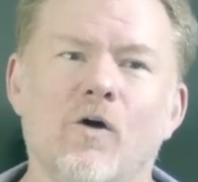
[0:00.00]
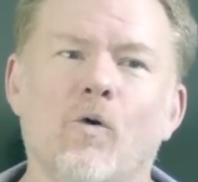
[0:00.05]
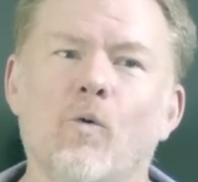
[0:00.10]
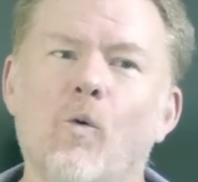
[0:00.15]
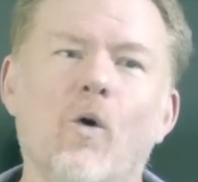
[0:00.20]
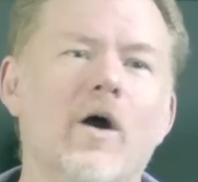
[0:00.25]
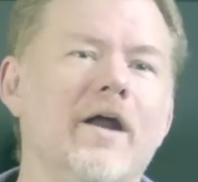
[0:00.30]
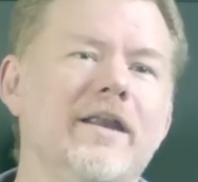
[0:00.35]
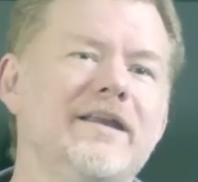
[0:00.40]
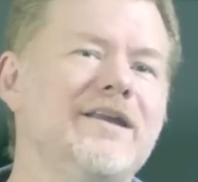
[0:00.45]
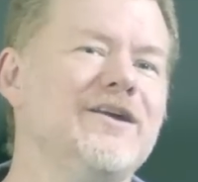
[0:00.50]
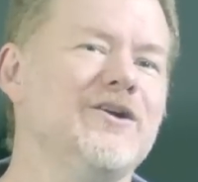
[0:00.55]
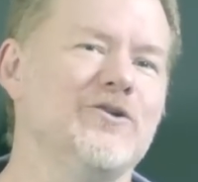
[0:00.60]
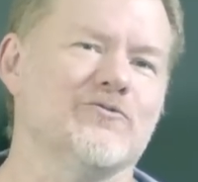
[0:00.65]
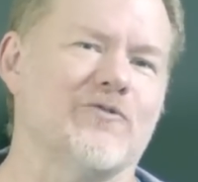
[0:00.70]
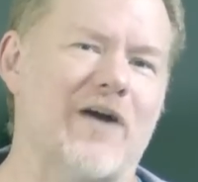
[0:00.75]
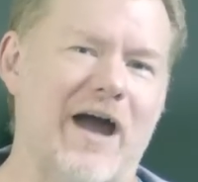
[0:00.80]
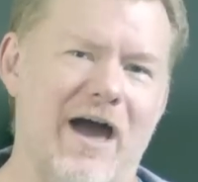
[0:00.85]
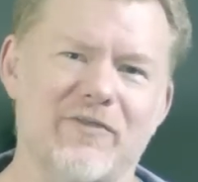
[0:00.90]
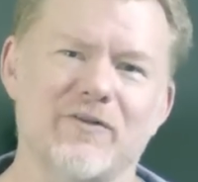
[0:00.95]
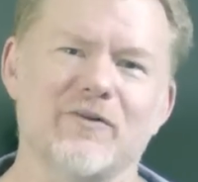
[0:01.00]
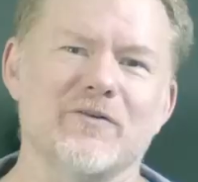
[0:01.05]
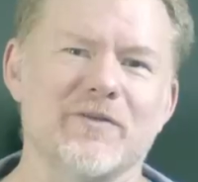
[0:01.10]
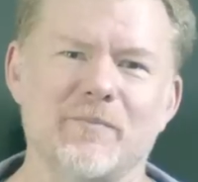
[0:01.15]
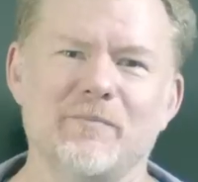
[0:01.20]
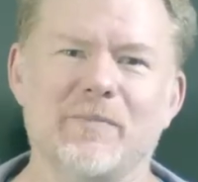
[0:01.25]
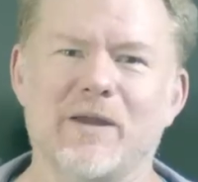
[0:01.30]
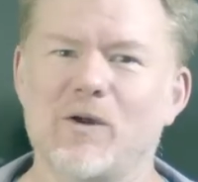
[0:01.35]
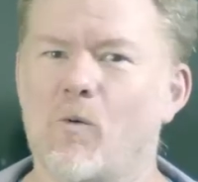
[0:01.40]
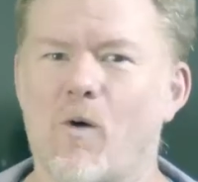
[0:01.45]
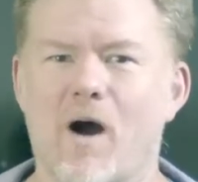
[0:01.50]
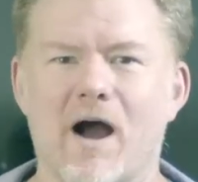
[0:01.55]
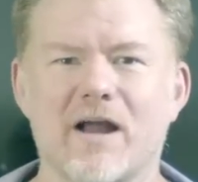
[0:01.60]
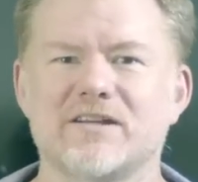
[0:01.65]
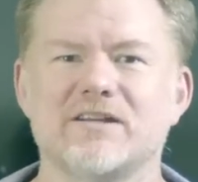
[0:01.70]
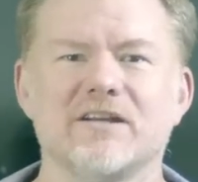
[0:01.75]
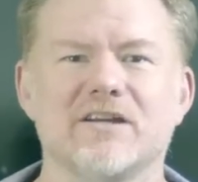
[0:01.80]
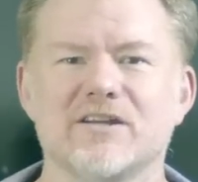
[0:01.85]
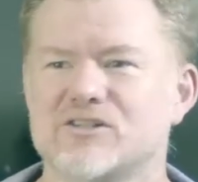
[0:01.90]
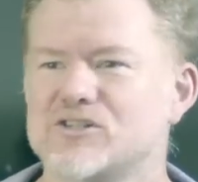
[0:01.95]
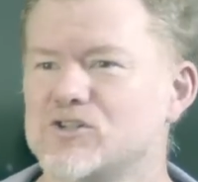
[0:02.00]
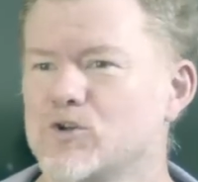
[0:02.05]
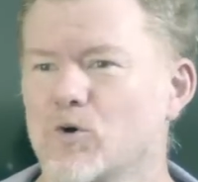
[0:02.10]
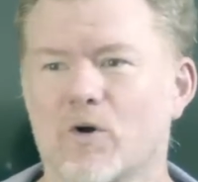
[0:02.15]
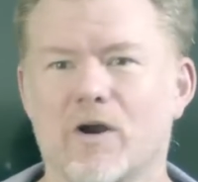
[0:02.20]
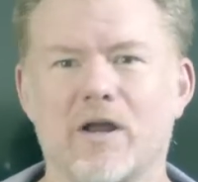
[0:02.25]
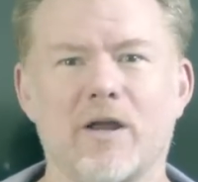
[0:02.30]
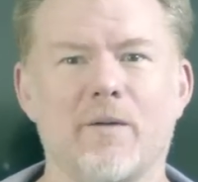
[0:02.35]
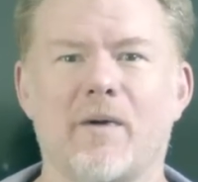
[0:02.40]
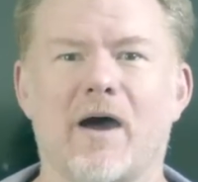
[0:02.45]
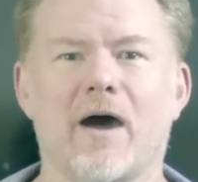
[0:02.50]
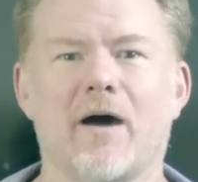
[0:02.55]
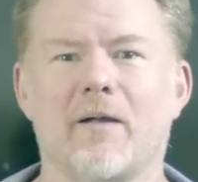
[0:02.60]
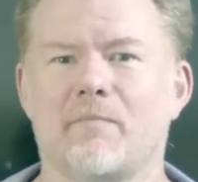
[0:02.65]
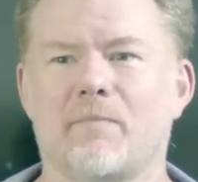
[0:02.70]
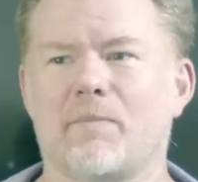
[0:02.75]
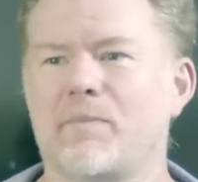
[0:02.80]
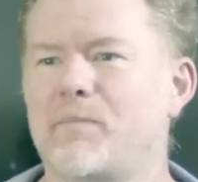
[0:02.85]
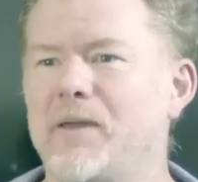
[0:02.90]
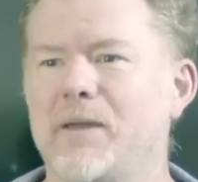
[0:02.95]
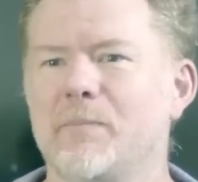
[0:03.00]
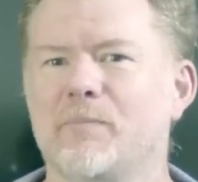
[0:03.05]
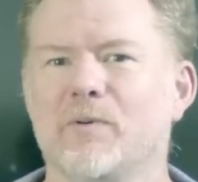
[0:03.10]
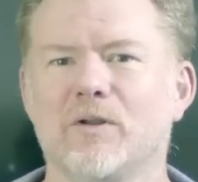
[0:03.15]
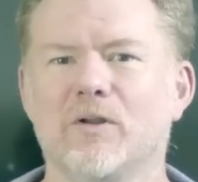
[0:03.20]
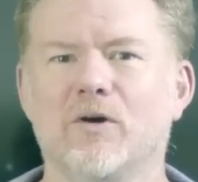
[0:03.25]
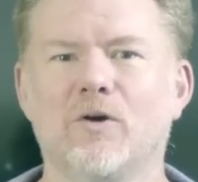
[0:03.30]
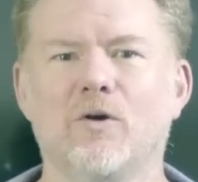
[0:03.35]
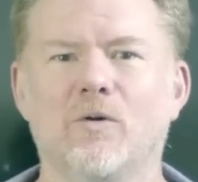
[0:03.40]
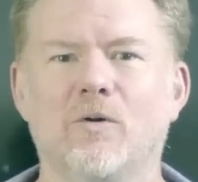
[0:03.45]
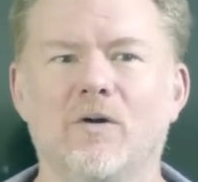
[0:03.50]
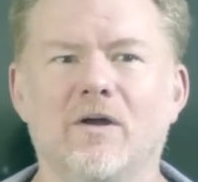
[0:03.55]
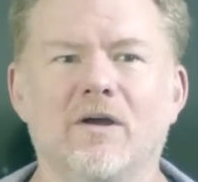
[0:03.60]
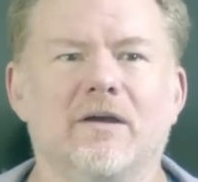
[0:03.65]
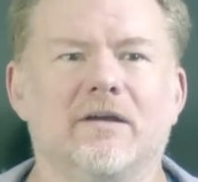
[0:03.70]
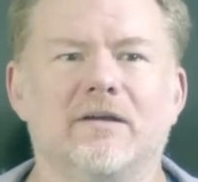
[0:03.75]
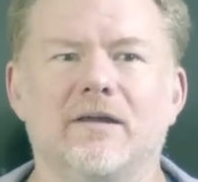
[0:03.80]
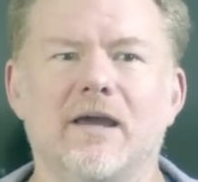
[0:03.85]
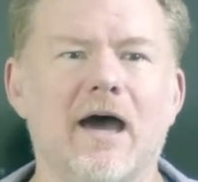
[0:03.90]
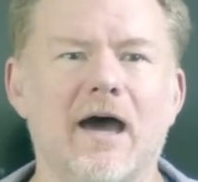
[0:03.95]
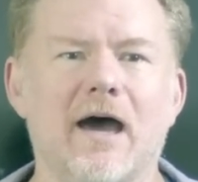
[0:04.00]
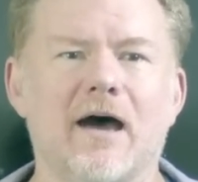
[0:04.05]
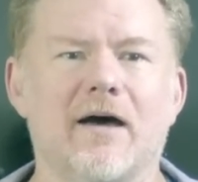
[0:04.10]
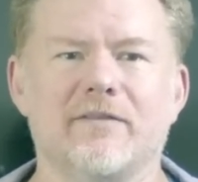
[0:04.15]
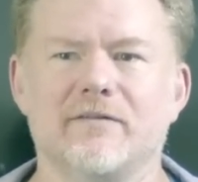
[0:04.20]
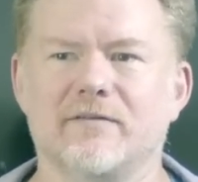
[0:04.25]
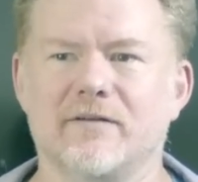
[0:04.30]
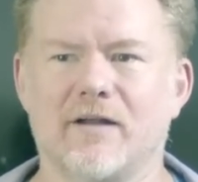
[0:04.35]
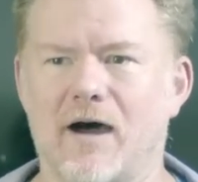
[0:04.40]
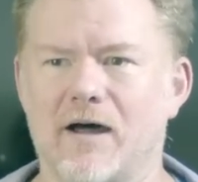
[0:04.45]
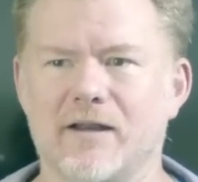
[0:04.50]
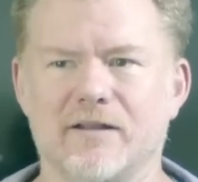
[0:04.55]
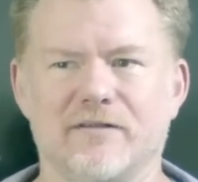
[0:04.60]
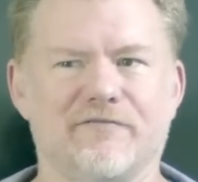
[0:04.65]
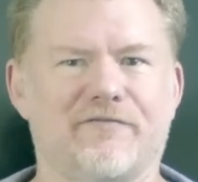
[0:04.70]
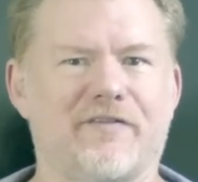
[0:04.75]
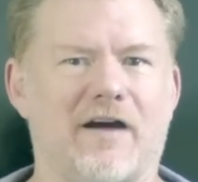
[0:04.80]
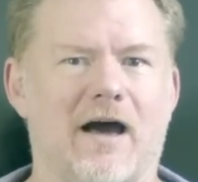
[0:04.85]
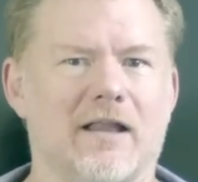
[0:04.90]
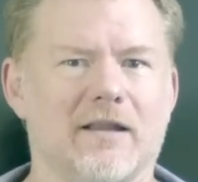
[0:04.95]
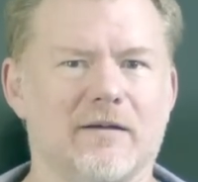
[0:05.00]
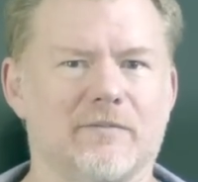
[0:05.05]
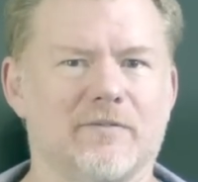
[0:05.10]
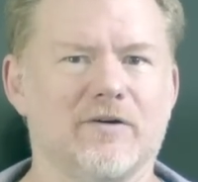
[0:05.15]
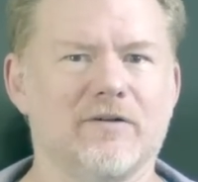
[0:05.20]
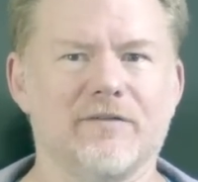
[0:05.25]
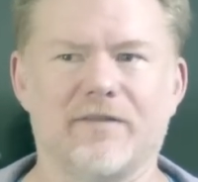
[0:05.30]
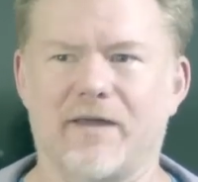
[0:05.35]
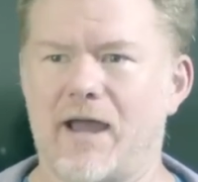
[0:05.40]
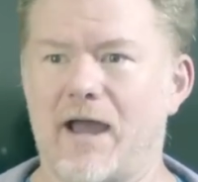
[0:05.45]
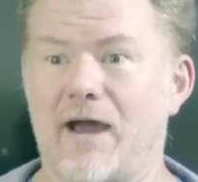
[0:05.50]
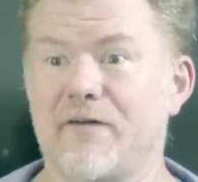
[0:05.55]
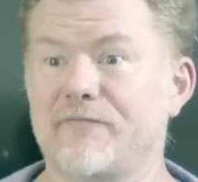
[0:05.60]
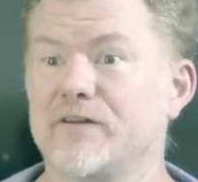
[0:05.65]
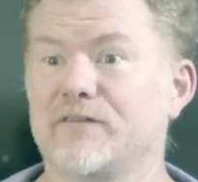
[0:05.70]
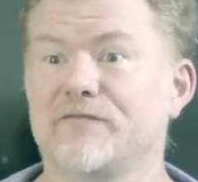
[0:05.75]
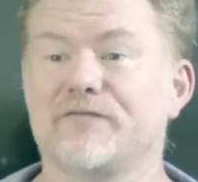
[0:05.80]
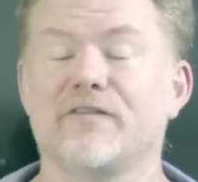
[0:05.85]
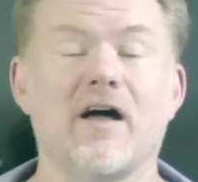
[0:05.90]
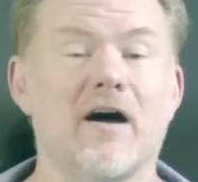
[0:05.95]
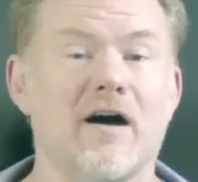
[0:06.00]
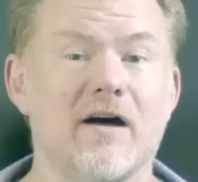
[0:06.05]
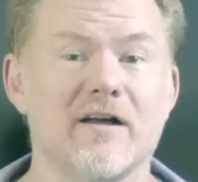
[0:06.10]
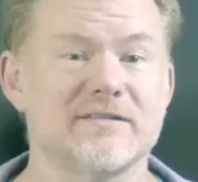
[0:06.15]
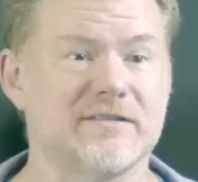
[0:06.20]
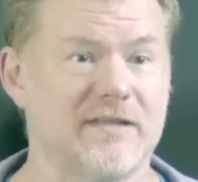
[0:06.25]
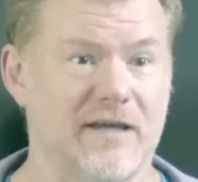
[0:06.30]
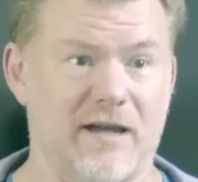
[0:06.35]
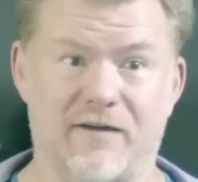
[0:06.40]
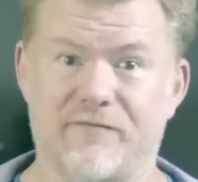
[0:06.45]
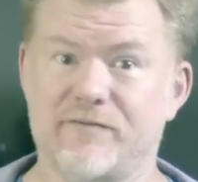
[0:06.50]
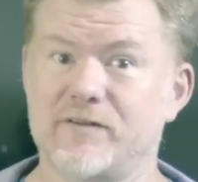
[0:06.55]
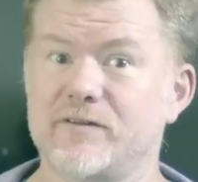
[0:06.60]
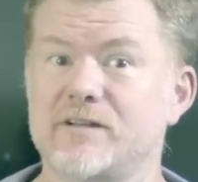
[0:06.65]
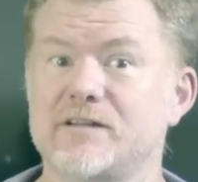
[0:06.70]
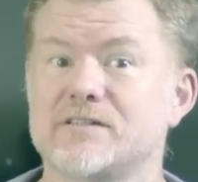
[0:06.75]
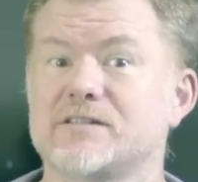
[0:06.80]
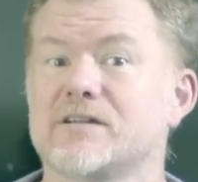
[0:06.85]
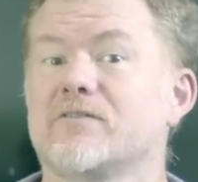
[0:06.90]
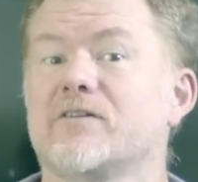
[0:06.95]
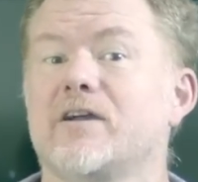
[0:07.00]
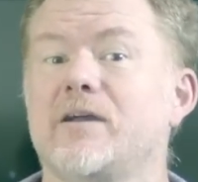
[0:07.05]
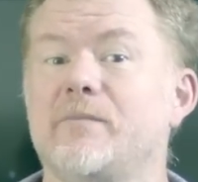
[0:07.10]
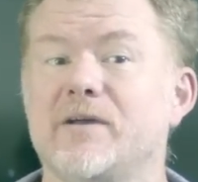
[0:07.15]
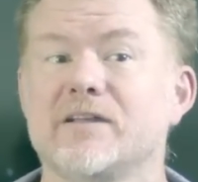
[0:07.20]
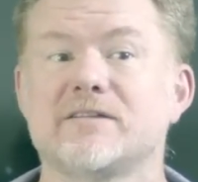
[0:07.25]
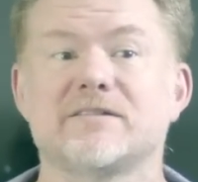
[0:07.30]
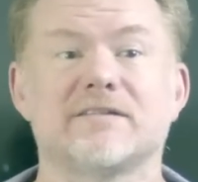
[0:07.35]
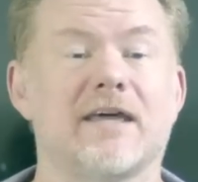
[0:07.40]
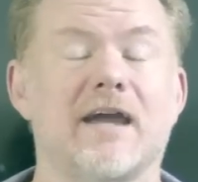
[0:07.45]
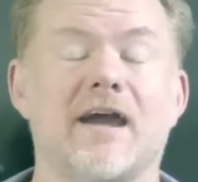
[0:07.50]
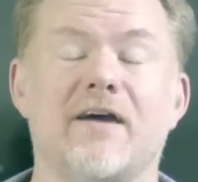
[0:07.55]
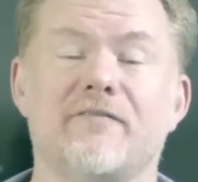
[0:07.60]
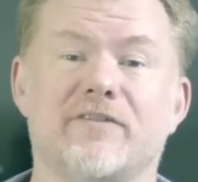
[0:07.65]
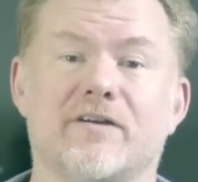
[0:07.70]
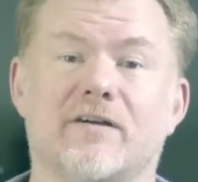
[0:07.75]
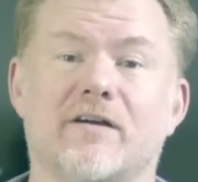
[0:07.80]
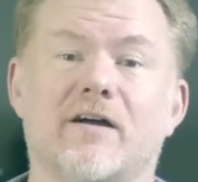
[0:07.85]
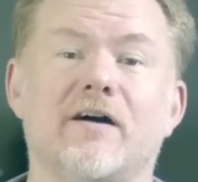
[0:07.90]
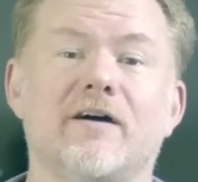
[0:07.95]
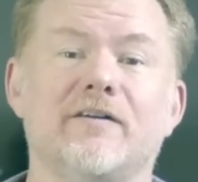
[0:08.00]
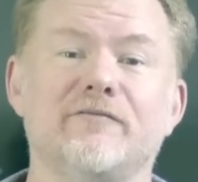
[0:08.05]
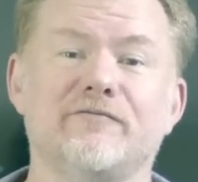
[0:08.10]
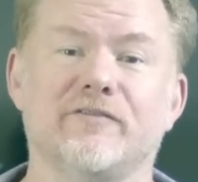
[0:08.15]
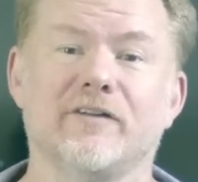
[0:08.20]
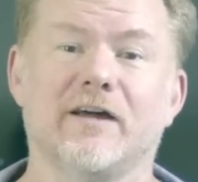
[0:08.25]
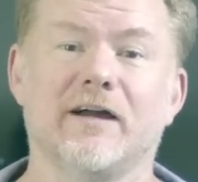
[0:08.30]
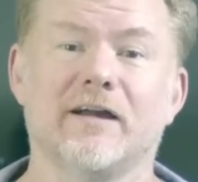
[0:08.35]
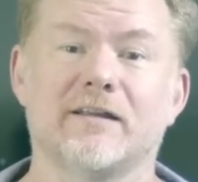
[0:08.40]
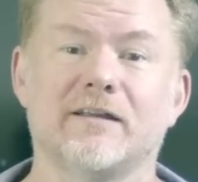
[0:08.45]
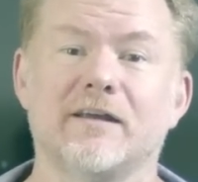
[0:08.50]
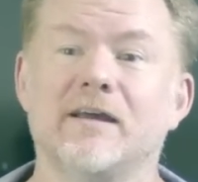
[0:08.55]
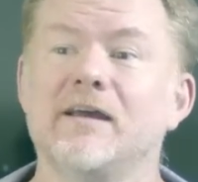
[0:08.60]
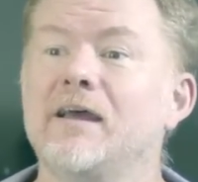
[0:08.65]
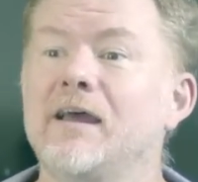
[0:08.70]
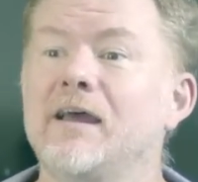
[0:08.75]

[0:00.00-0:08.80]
wouldn't you rather than be watching a story about people who, yeah, they're not infallible, they have their flaws, they have their disagreements, they have their conflict,